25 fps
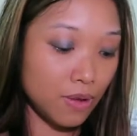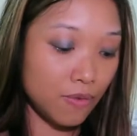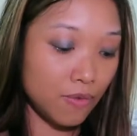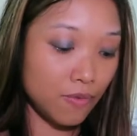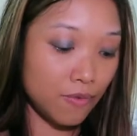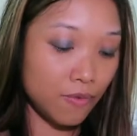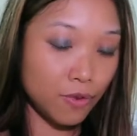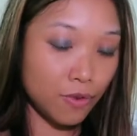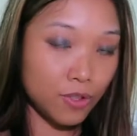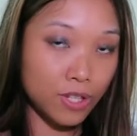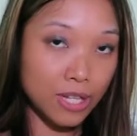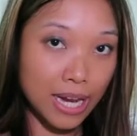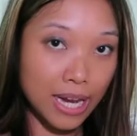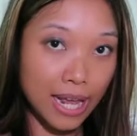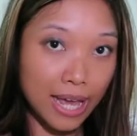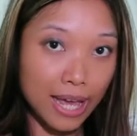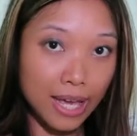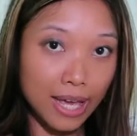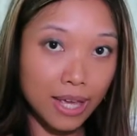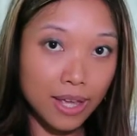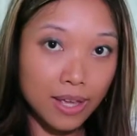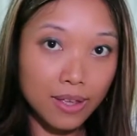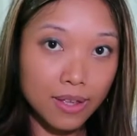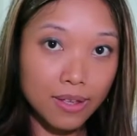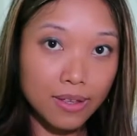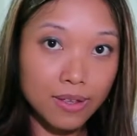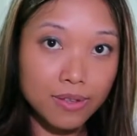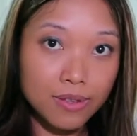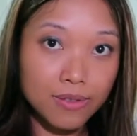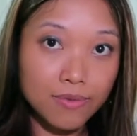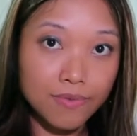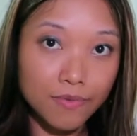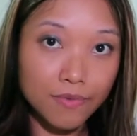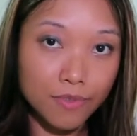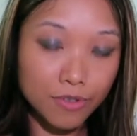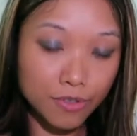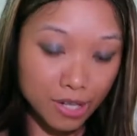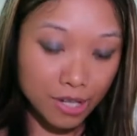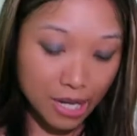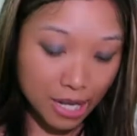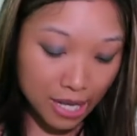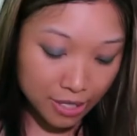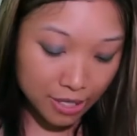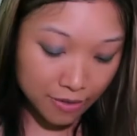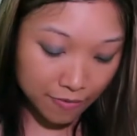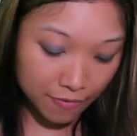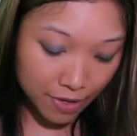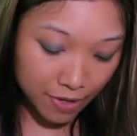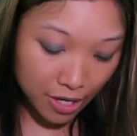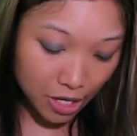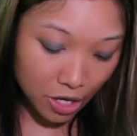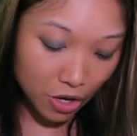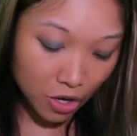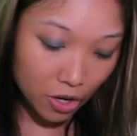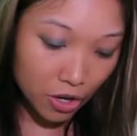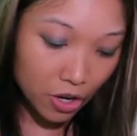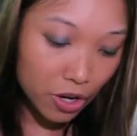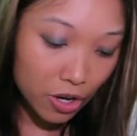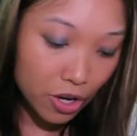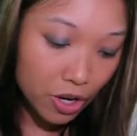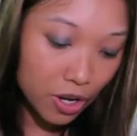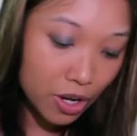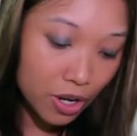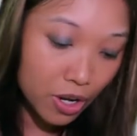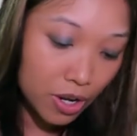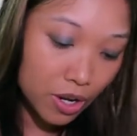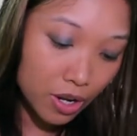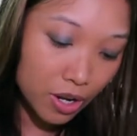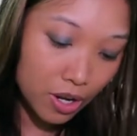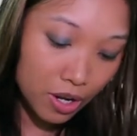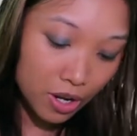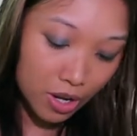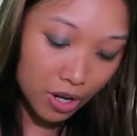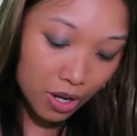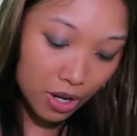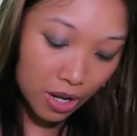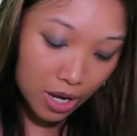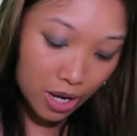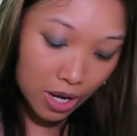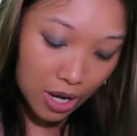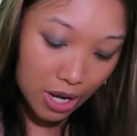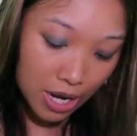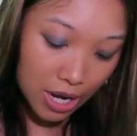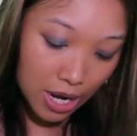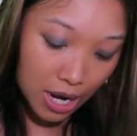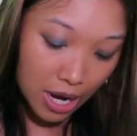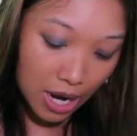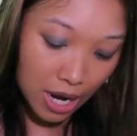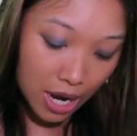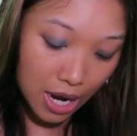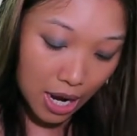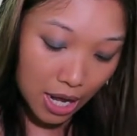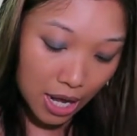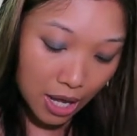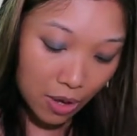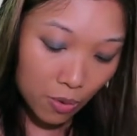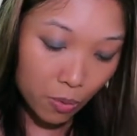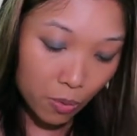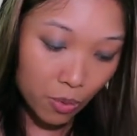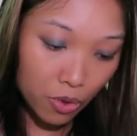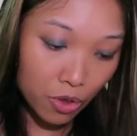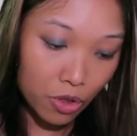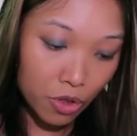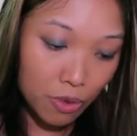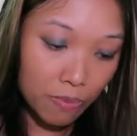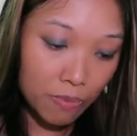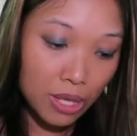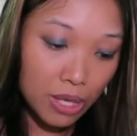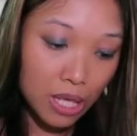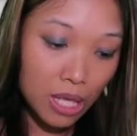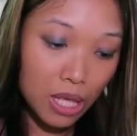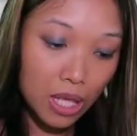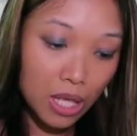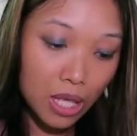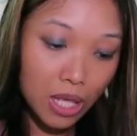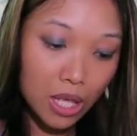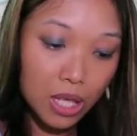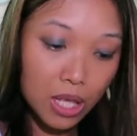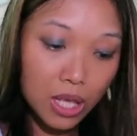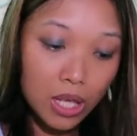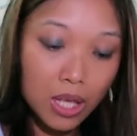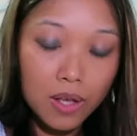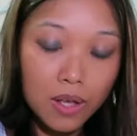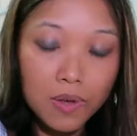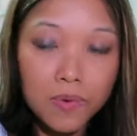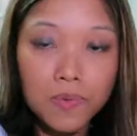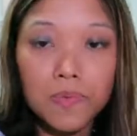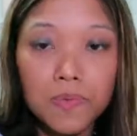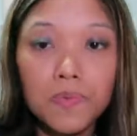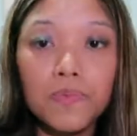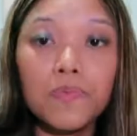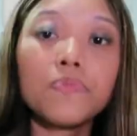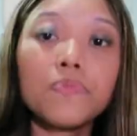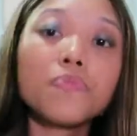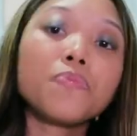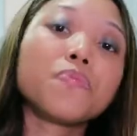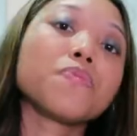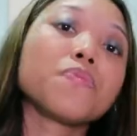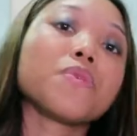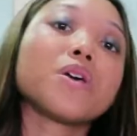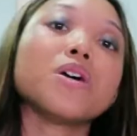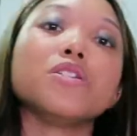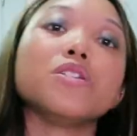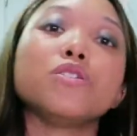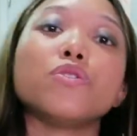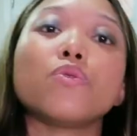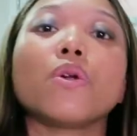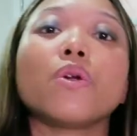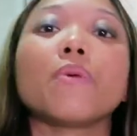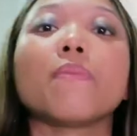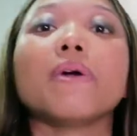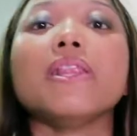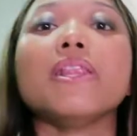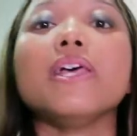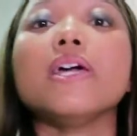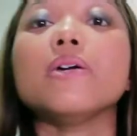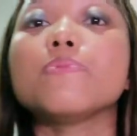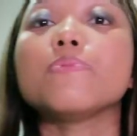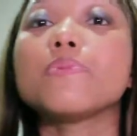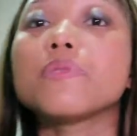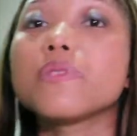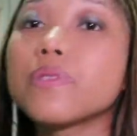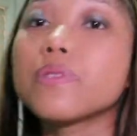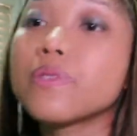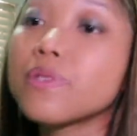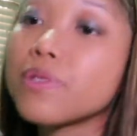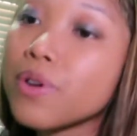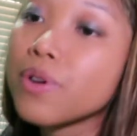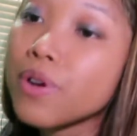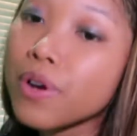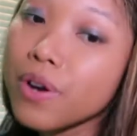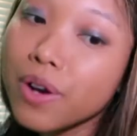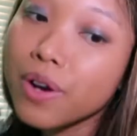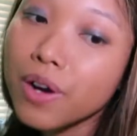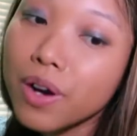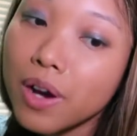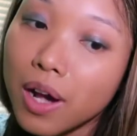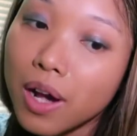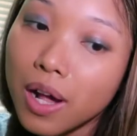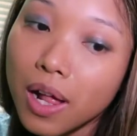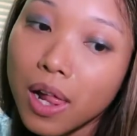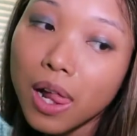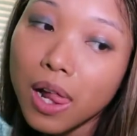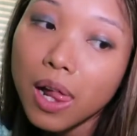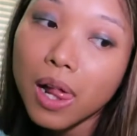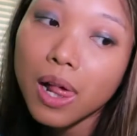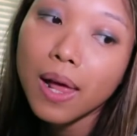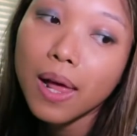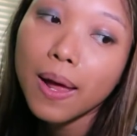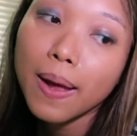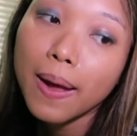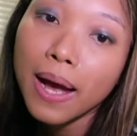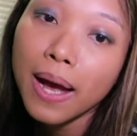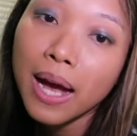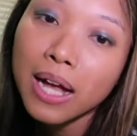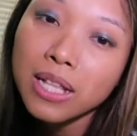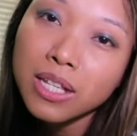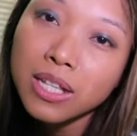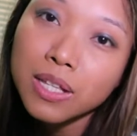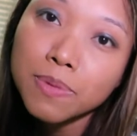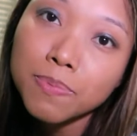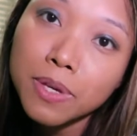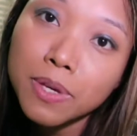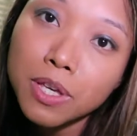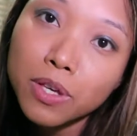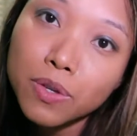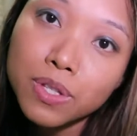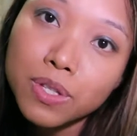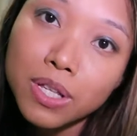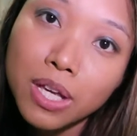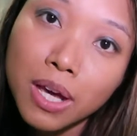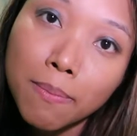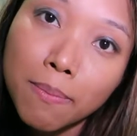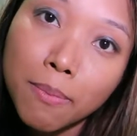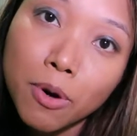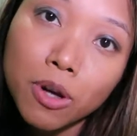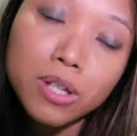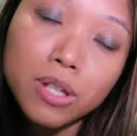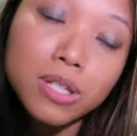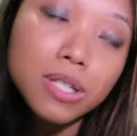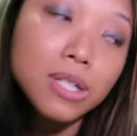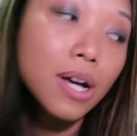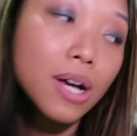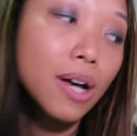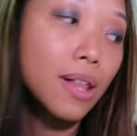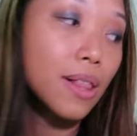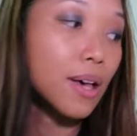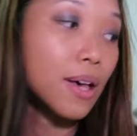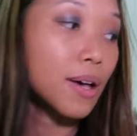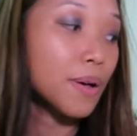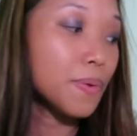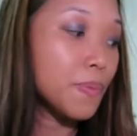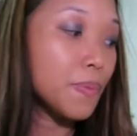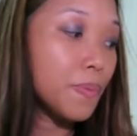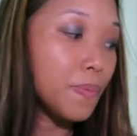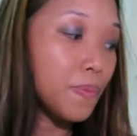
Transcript: for today's video, I will be doing my lips. So I'll just be using a modest color.